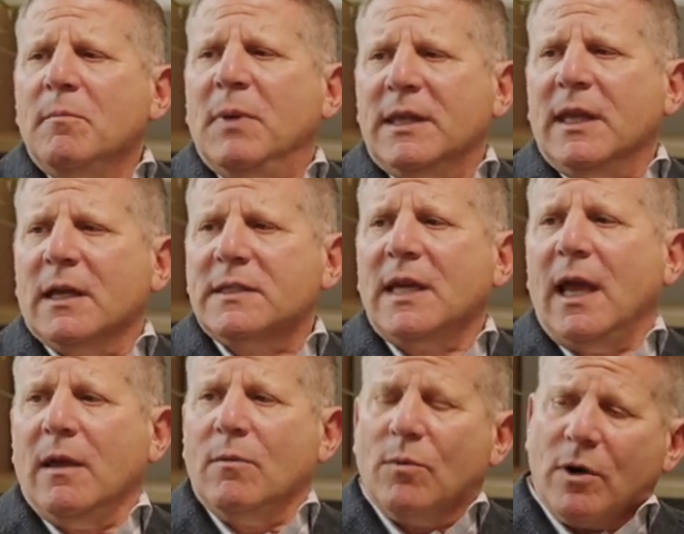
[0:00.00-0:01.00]
but they'll
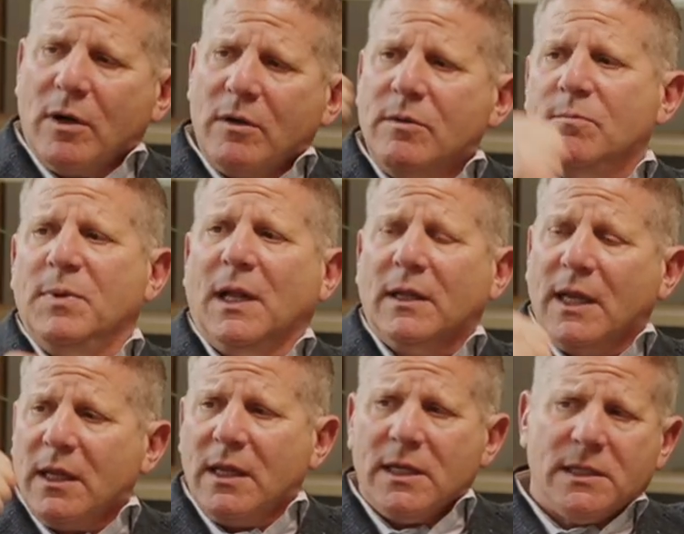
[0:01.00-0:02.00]
say, we're
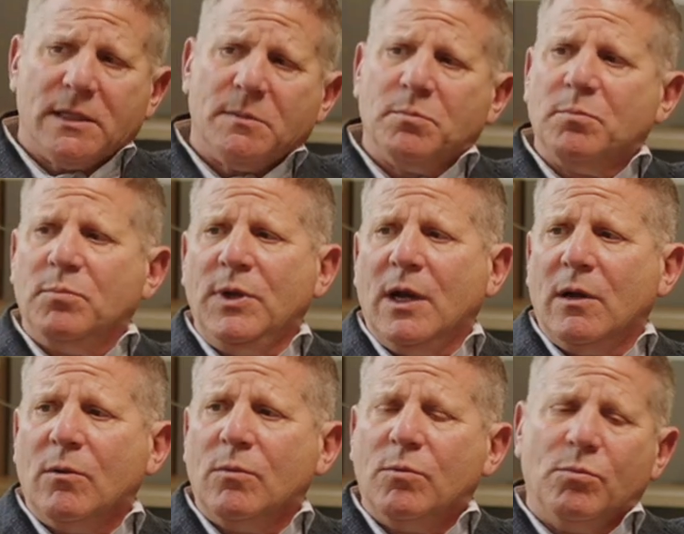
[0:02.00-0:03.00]
building this,
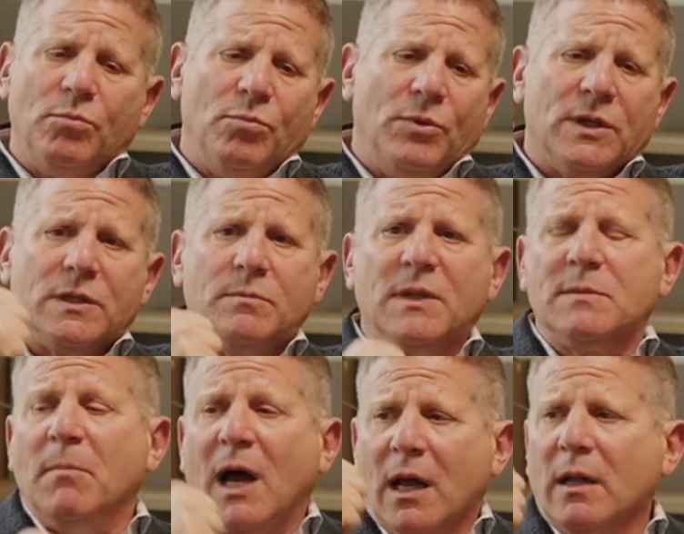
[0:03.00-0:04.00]

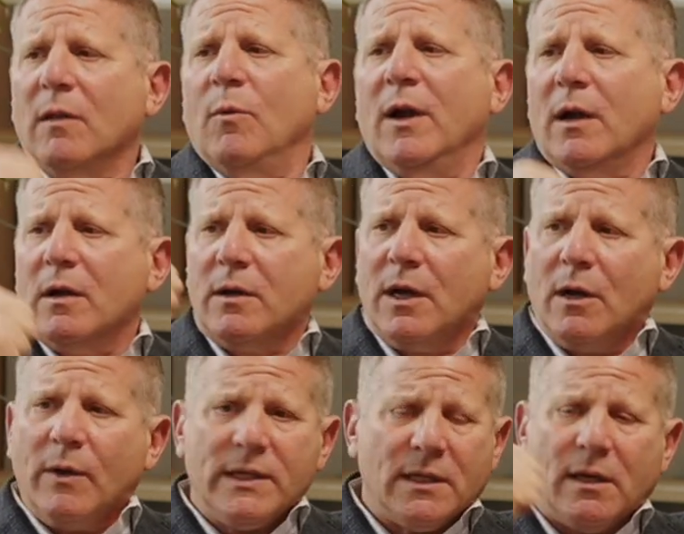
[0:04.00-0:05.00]
this model where
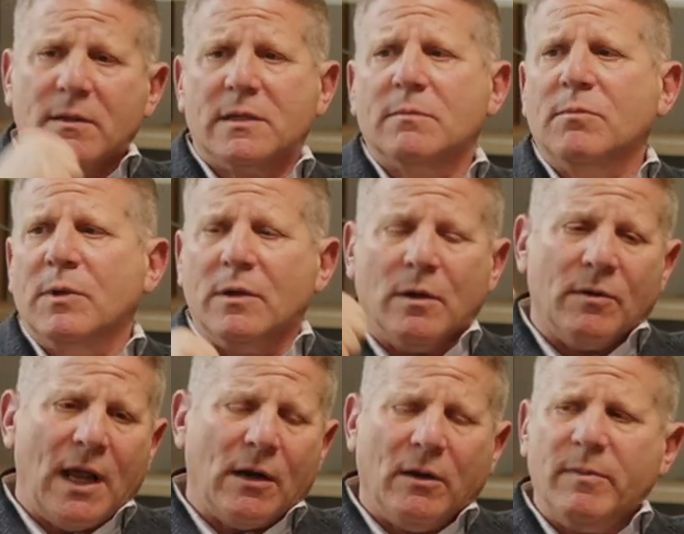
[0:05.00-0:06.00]
it's going to
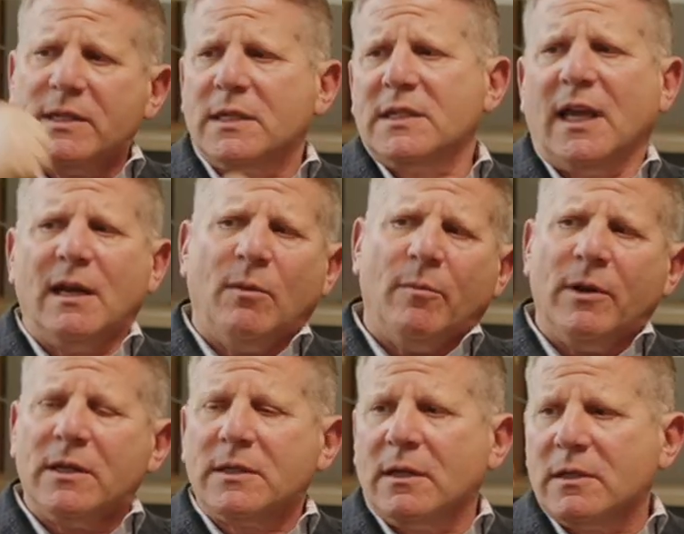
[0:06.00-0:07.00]
not only be sustainable,
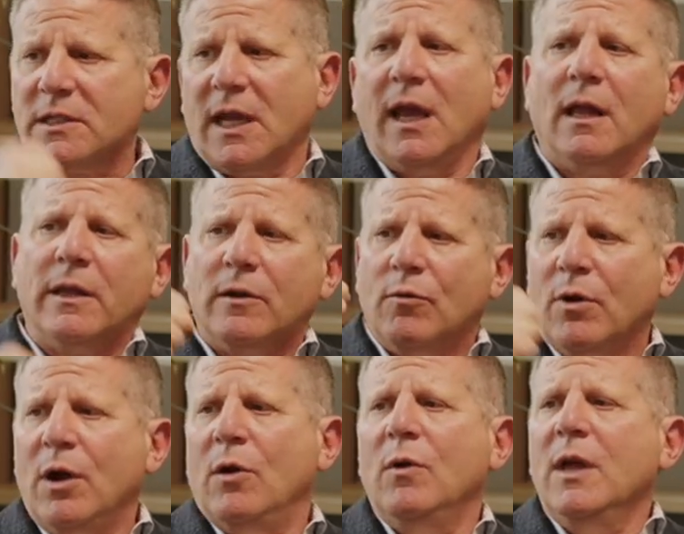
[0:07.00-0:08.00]
but it's going to scale and
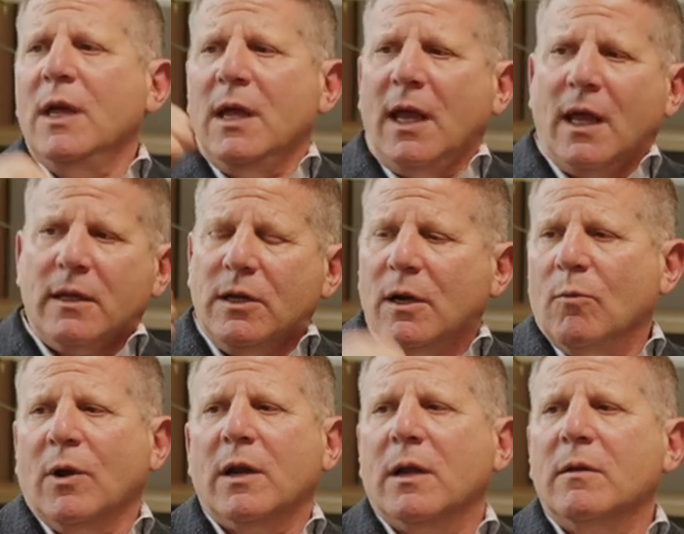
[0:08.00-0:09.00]
grow, and
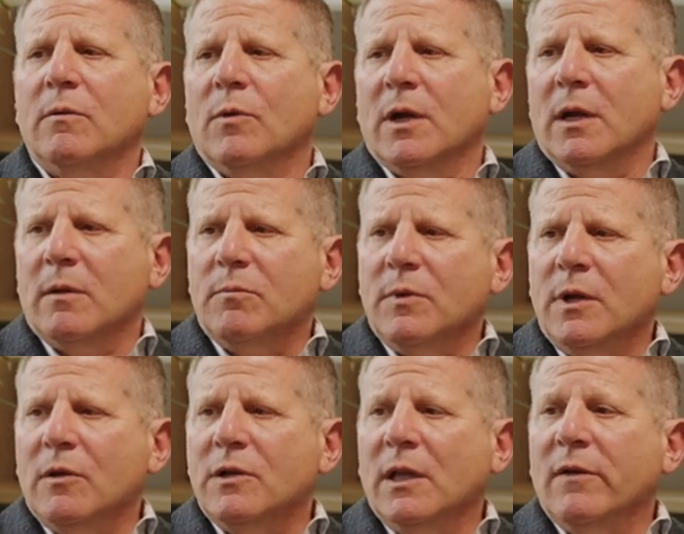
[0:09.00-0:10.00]
we're going
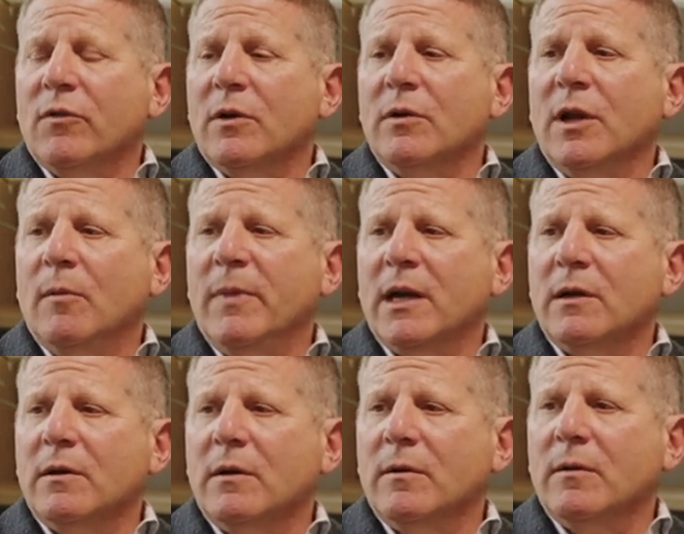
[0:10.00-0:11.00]
to deliver
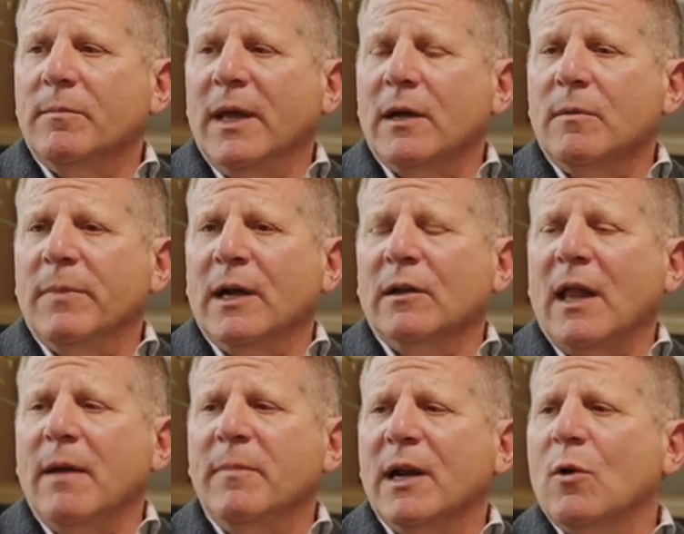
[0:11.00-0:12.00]
better
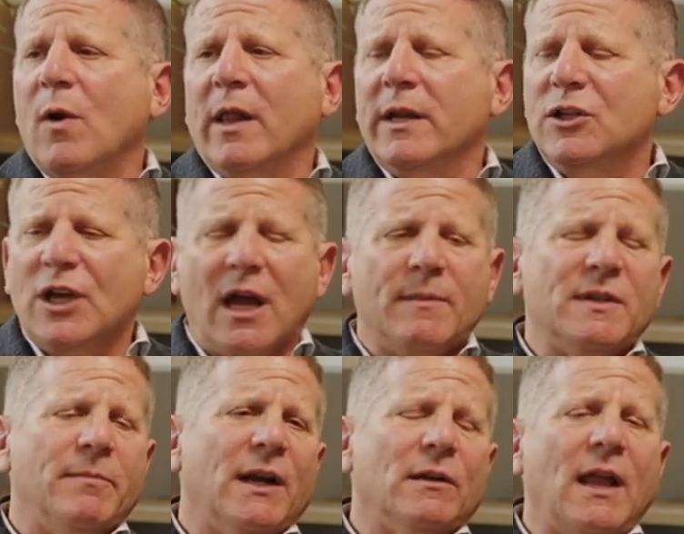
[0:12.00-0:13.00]
quality jobs
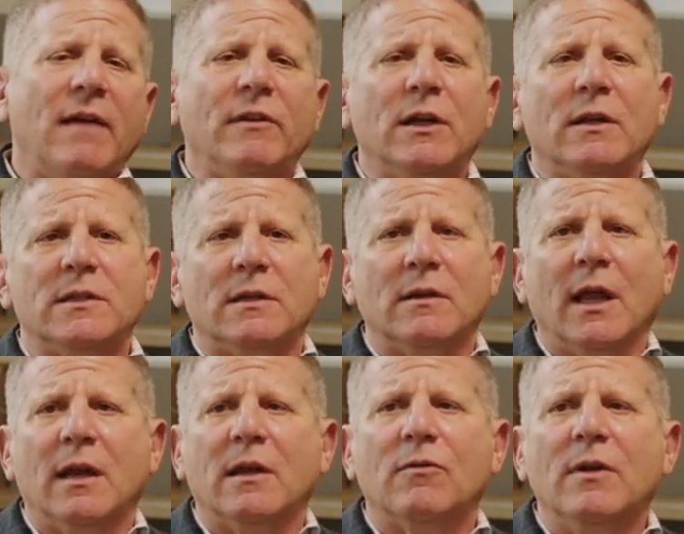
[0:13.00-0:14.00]
and better livelihoods
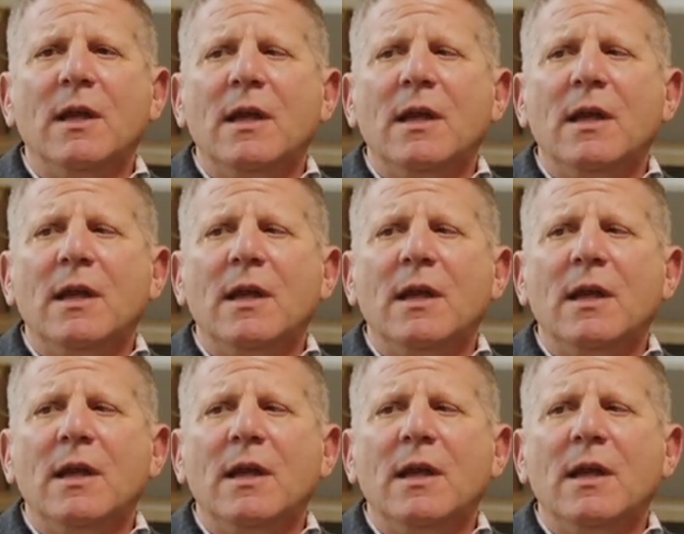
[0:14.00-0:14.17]
and